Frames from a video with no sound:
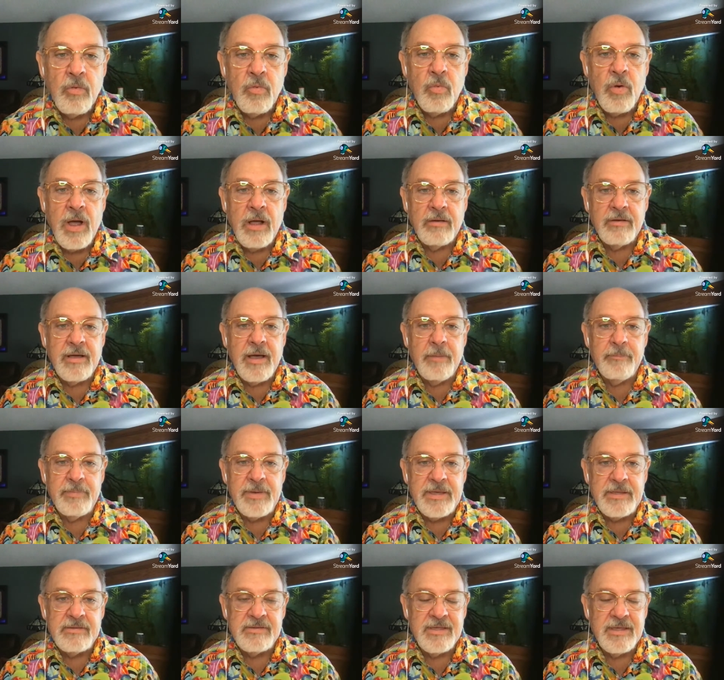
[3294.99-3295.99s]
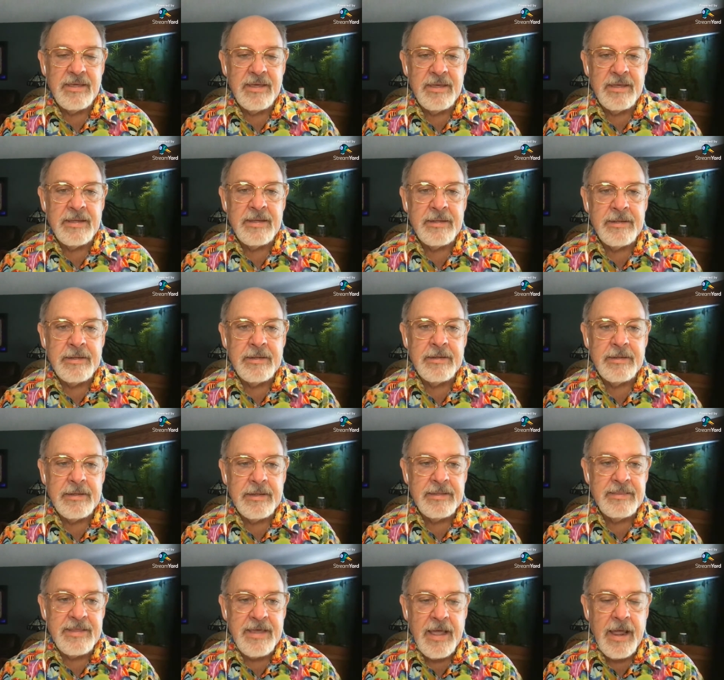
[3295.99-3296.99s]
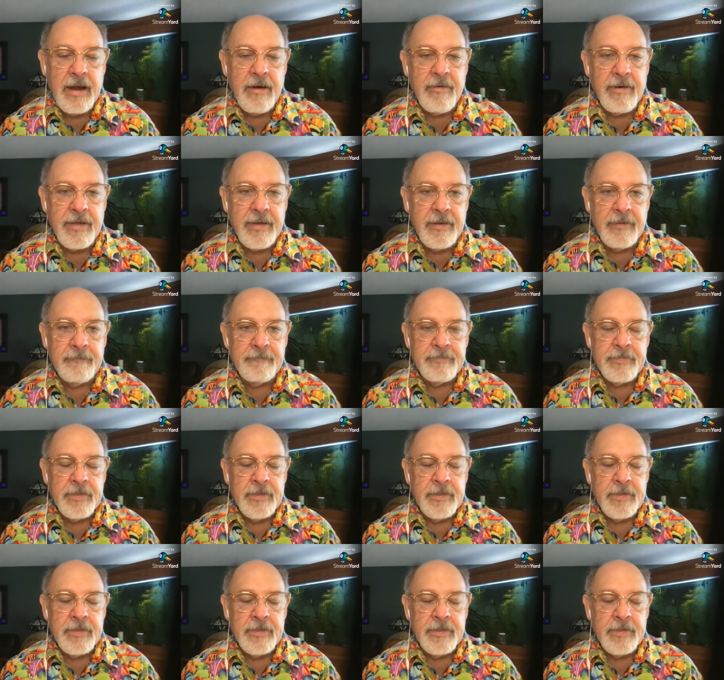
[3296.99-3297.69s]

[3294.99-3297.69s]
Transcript: wild guppies in the area.